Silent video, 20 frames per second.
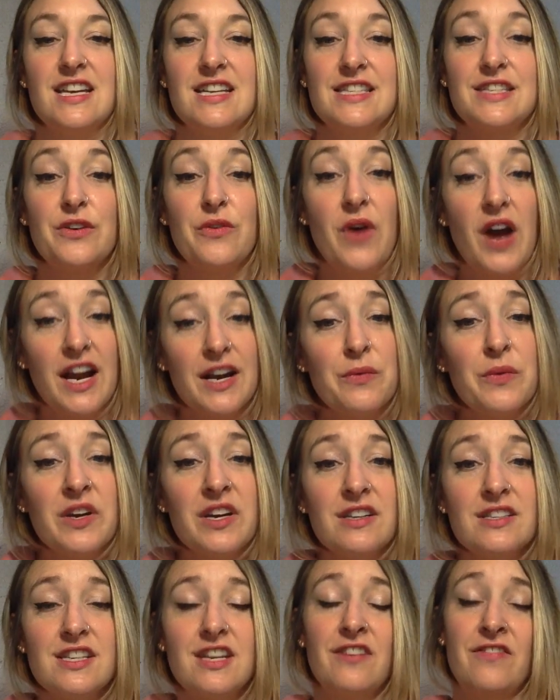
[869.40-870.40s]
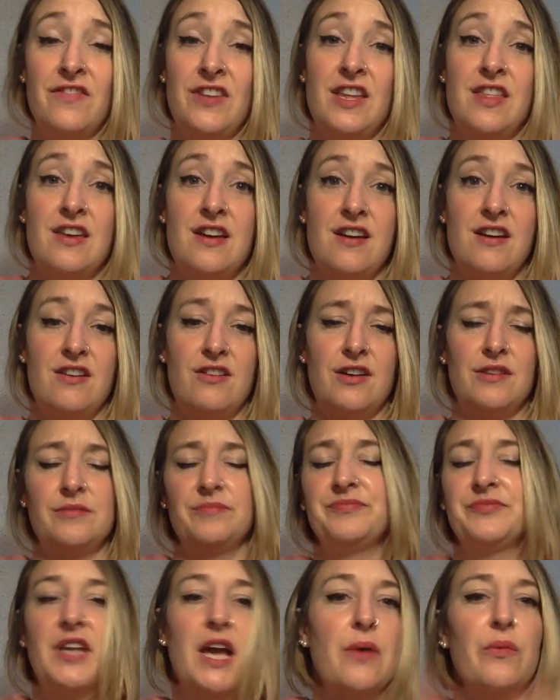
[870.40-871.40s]
So I wanted to convey that.
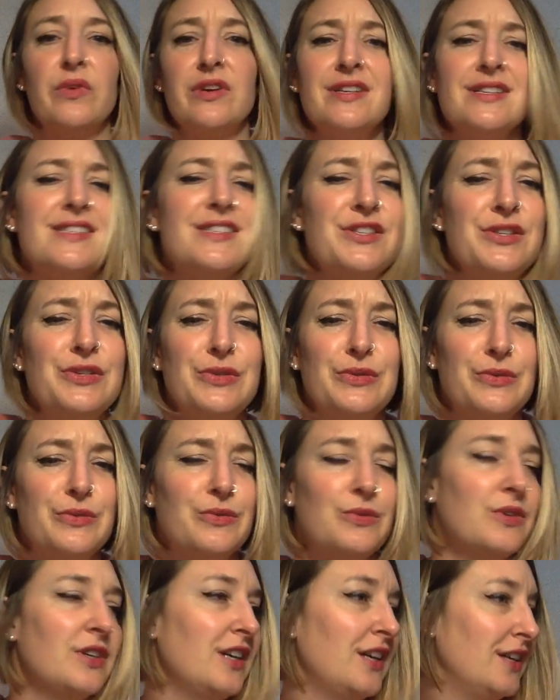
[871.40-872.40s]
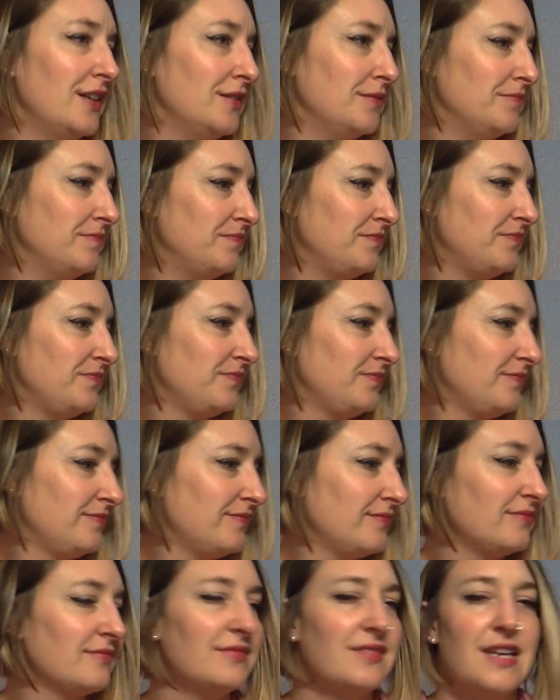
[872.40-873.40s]
I wanted to,
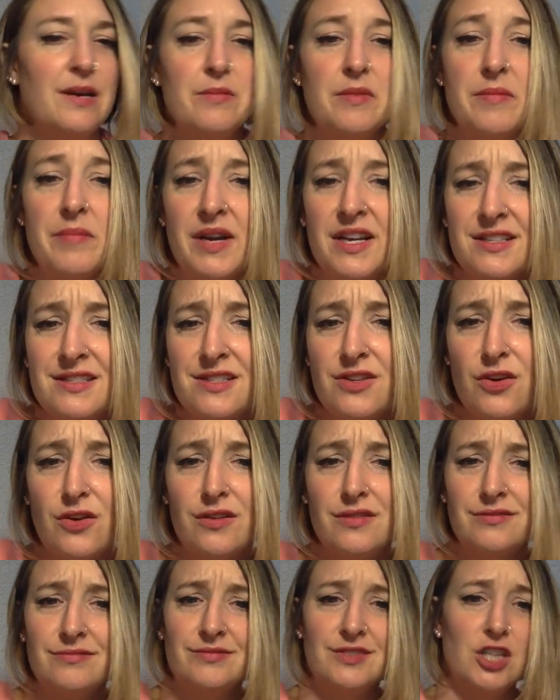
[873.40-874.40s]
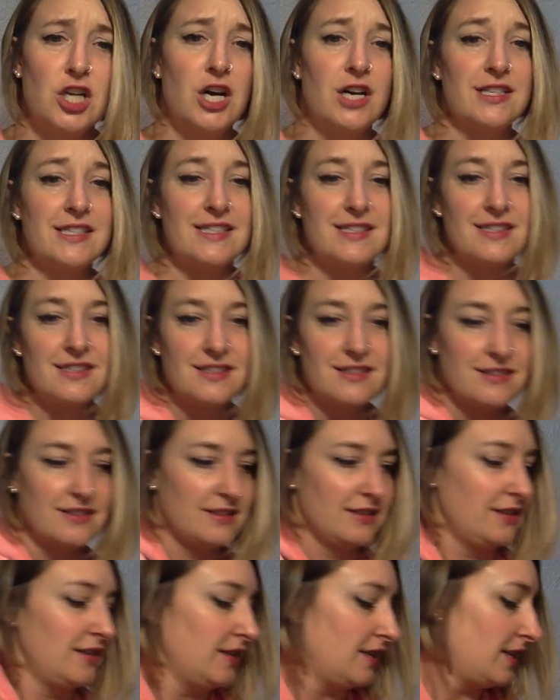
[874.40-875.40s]
my mind's all lost.
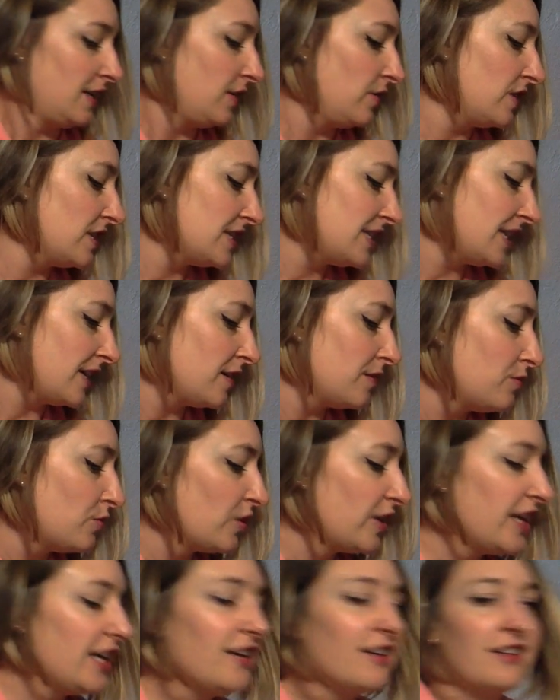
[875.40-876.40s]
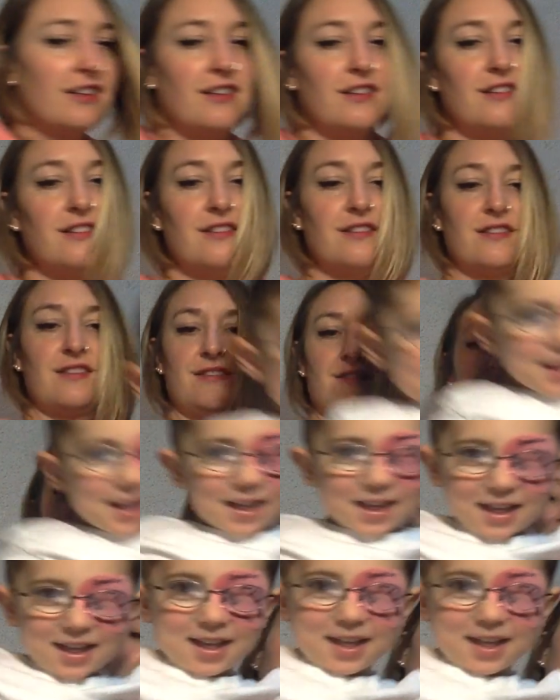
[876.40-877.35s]
You want to say good morning? Say